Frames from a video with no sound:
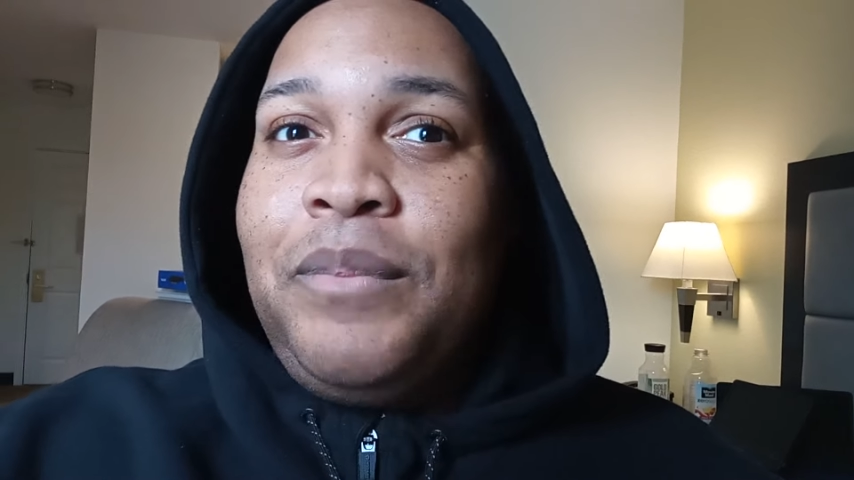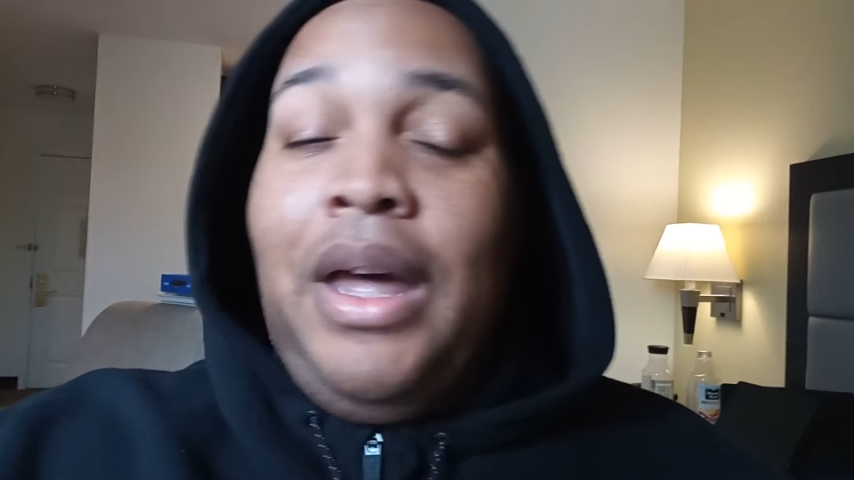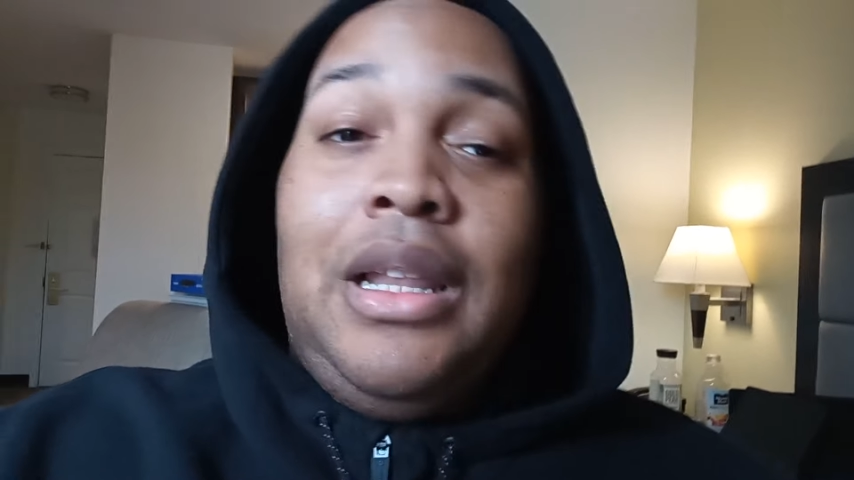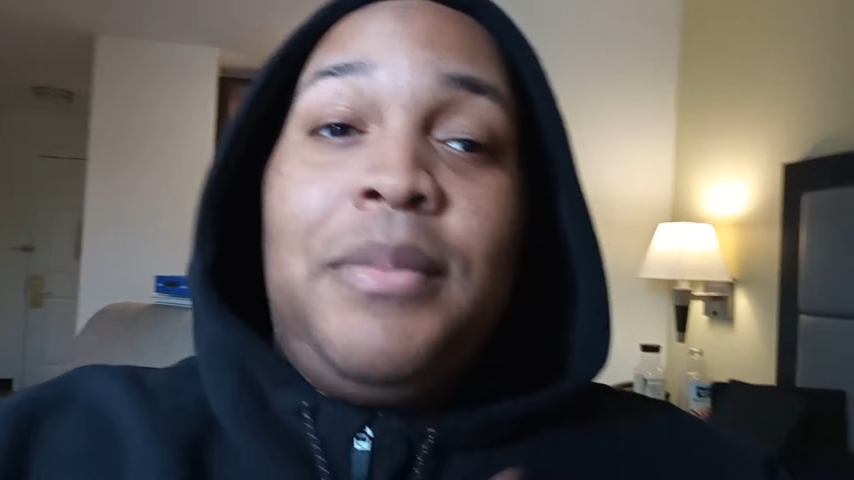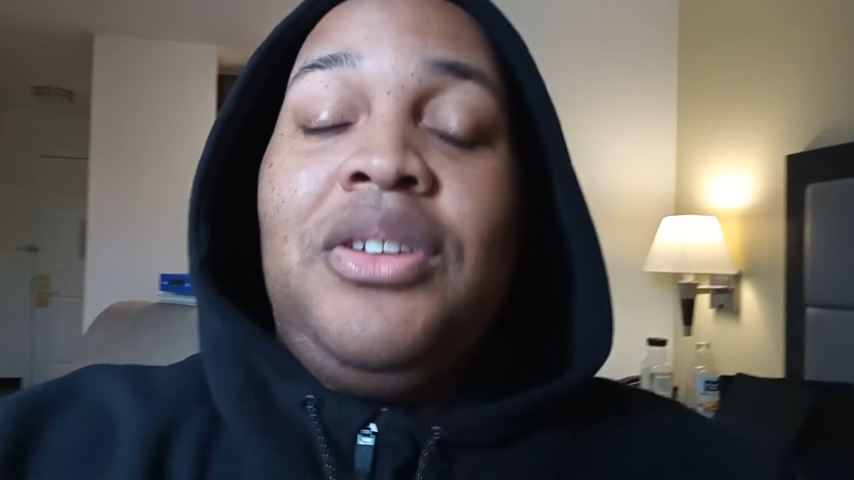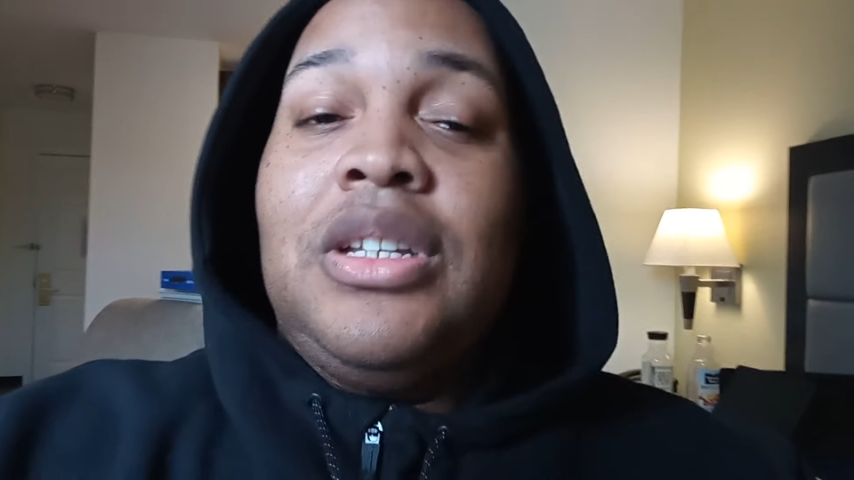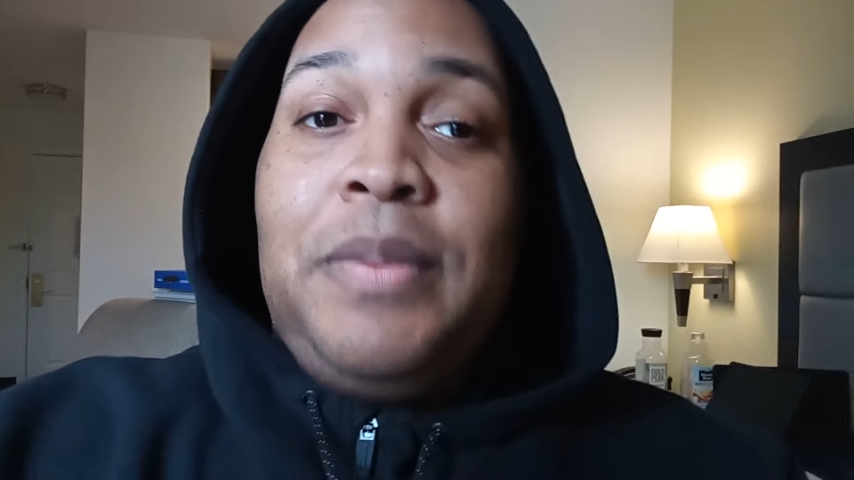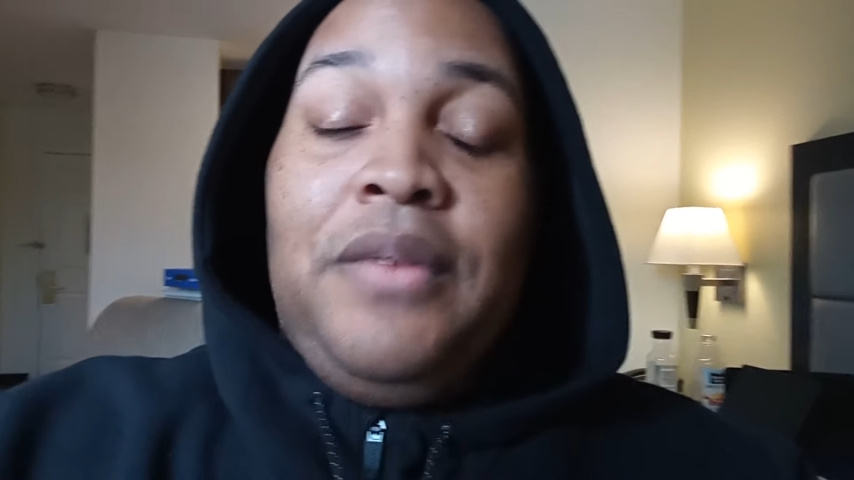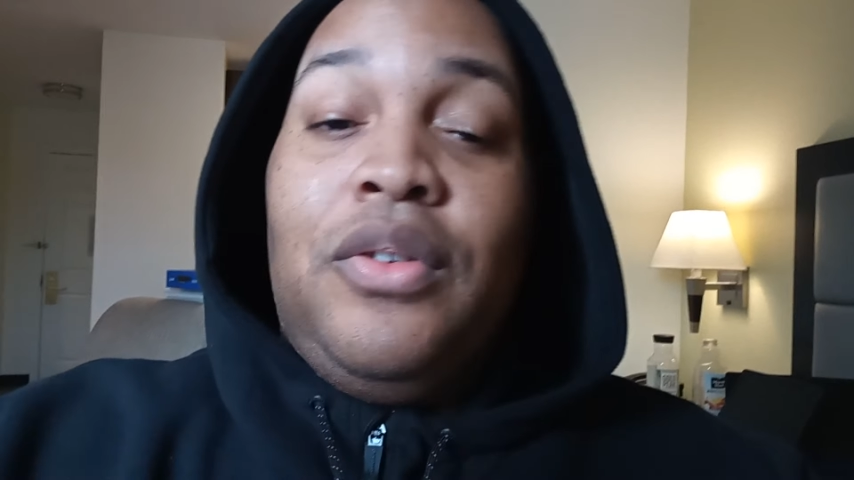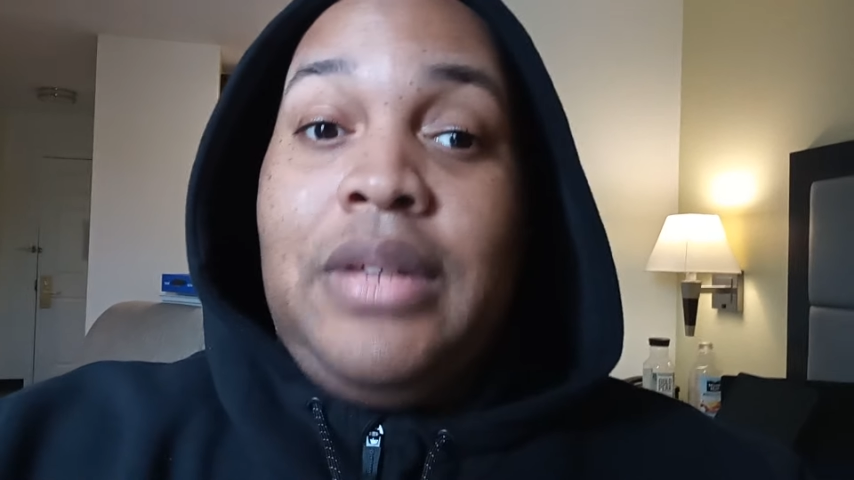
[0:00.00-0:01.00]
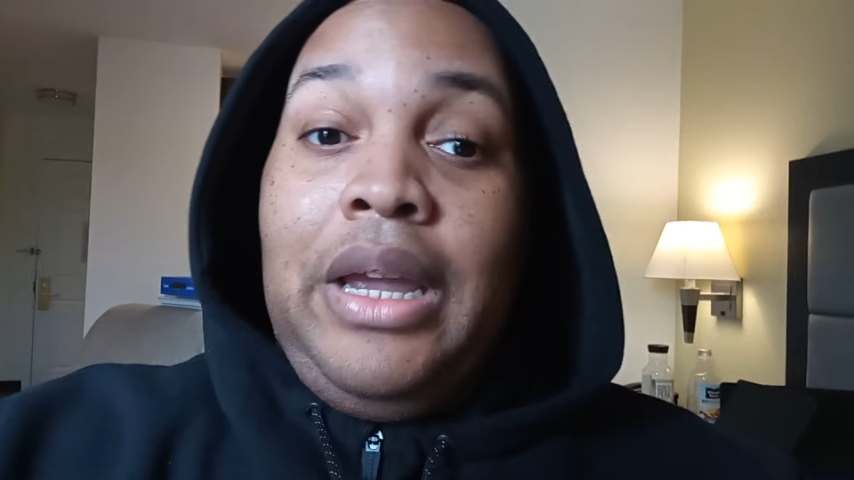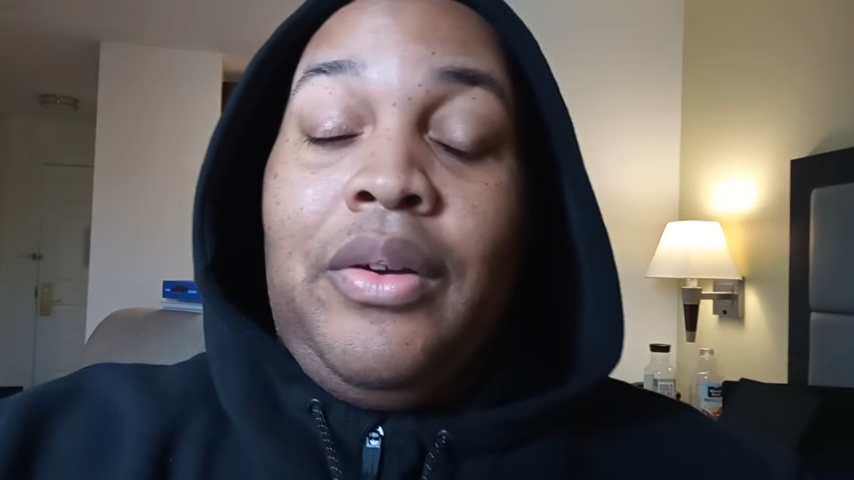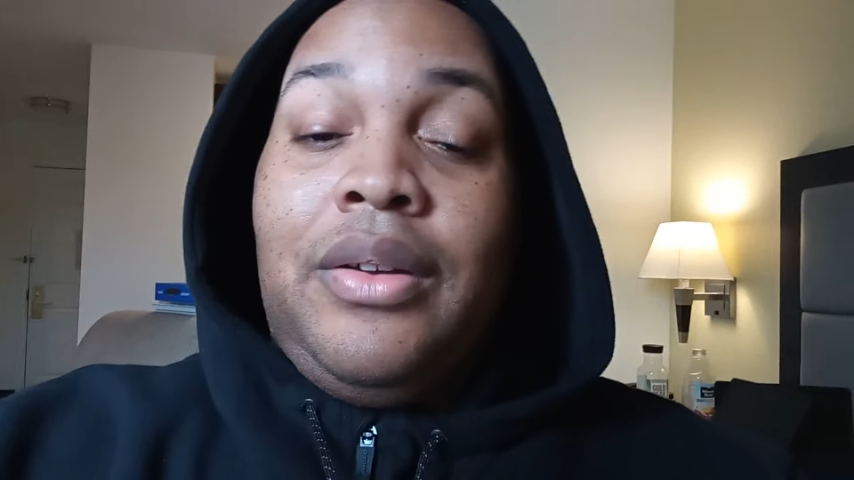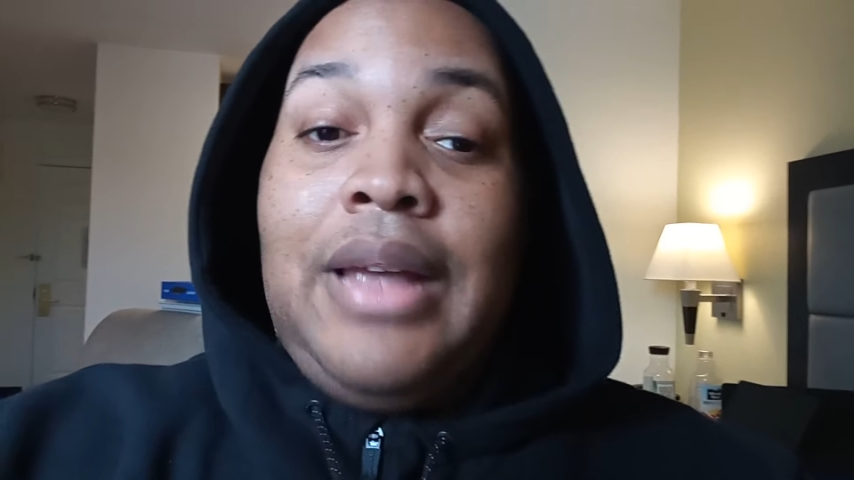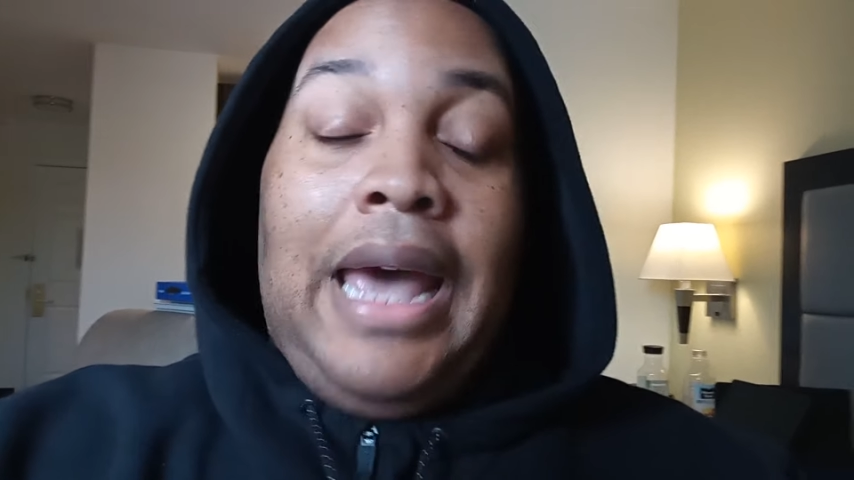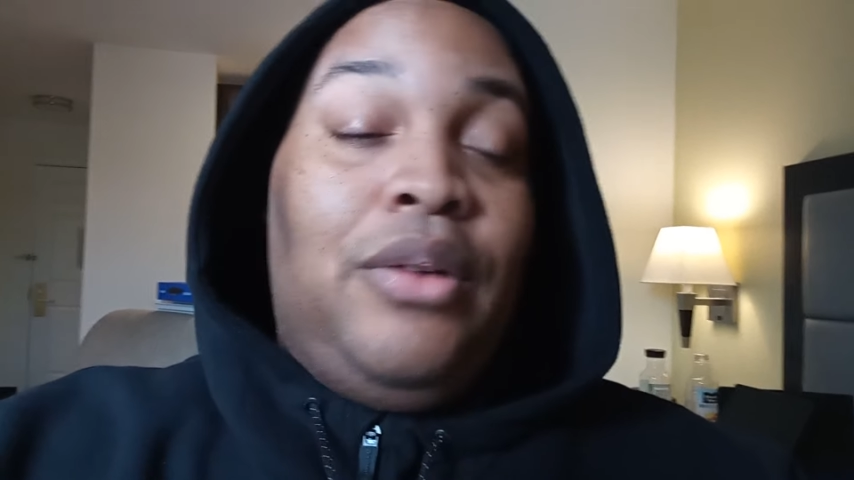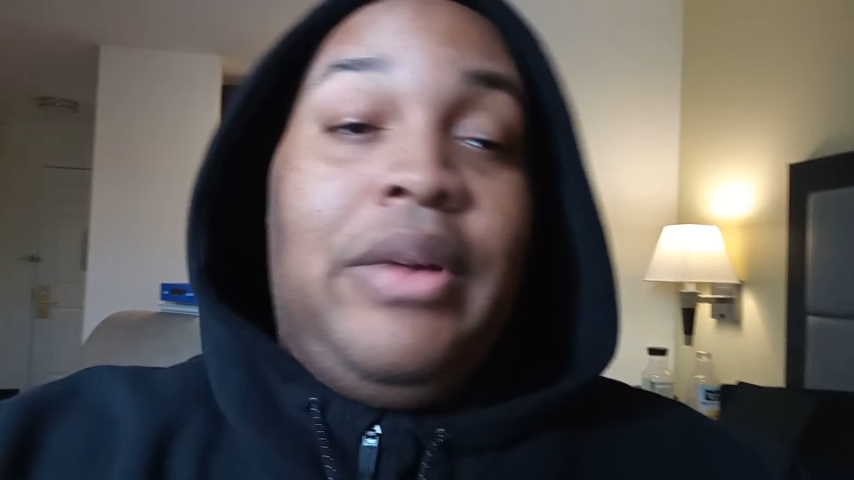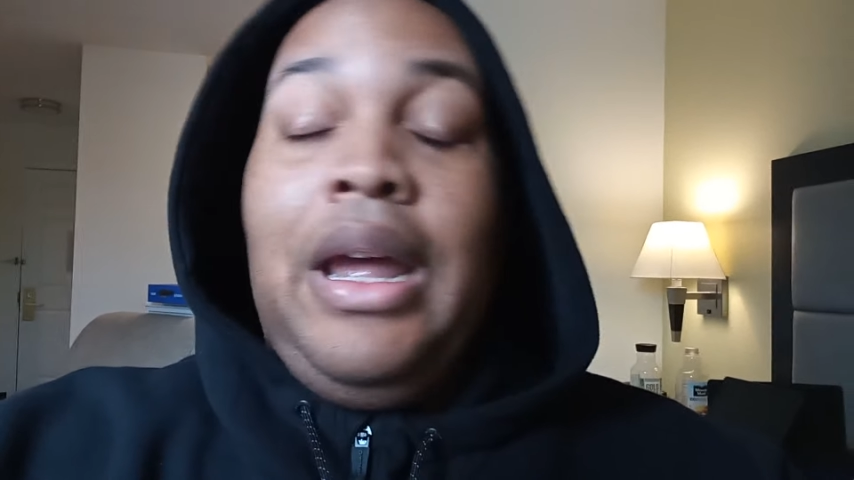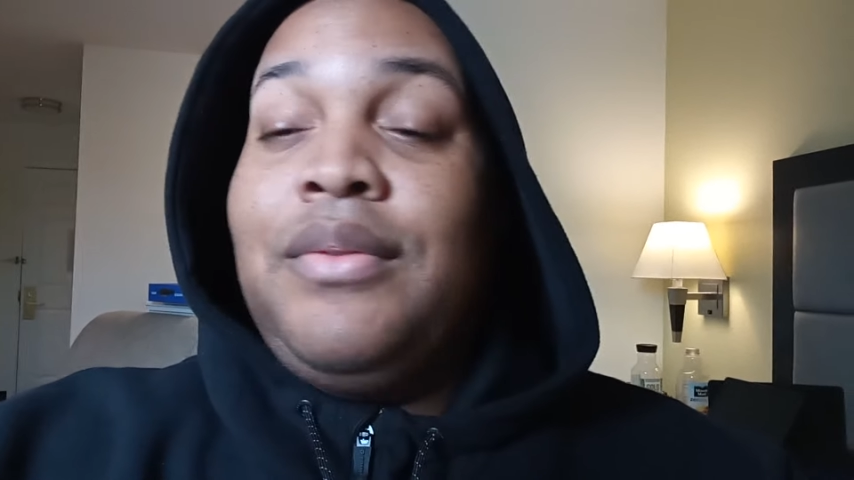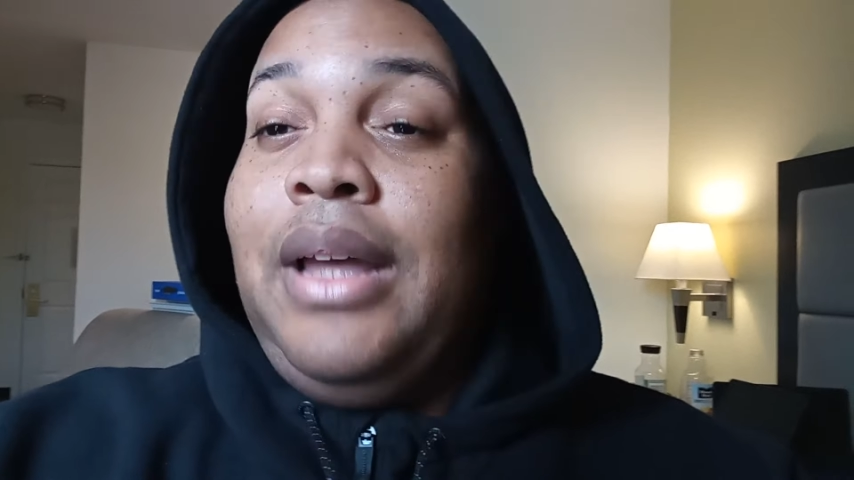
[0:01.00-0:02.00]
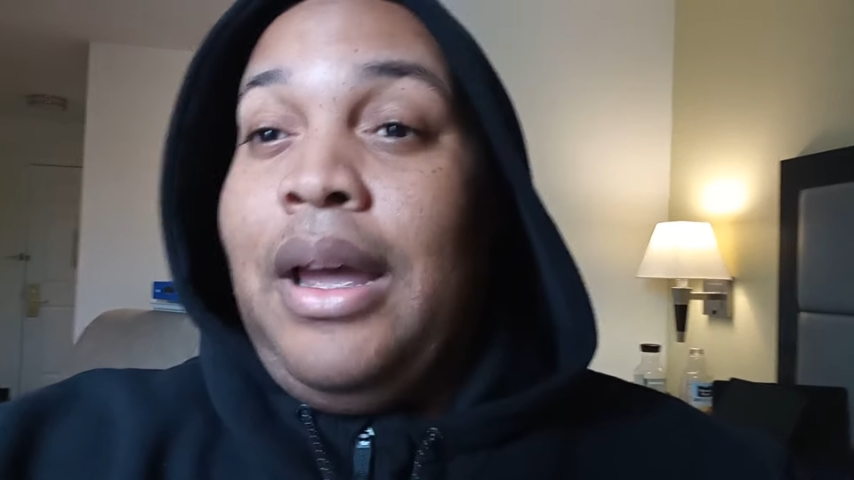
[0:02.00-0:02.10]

now let me just speak for terrance i don't have